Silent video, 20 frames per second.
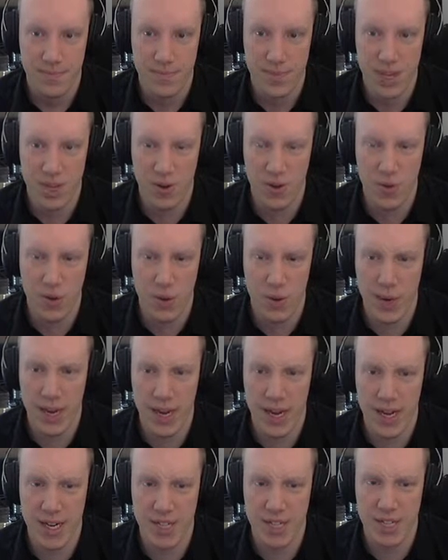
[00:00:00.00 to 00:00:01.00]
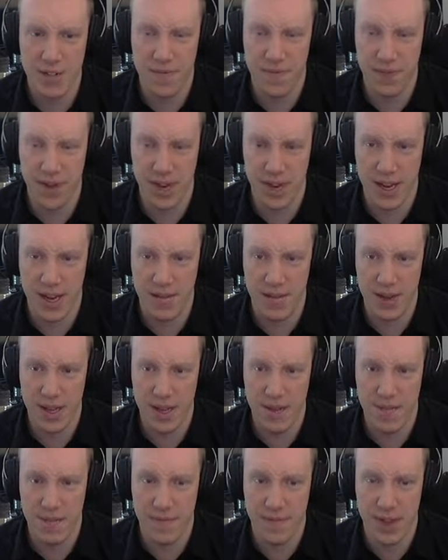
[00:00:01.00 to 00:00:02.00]
The only way I survive
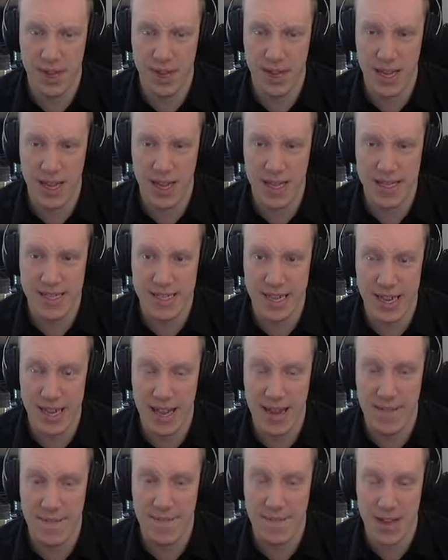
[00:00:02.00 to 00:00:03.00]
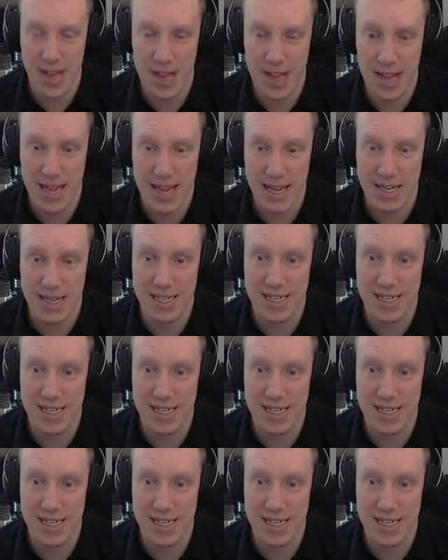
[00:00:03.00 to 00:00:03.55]
is if he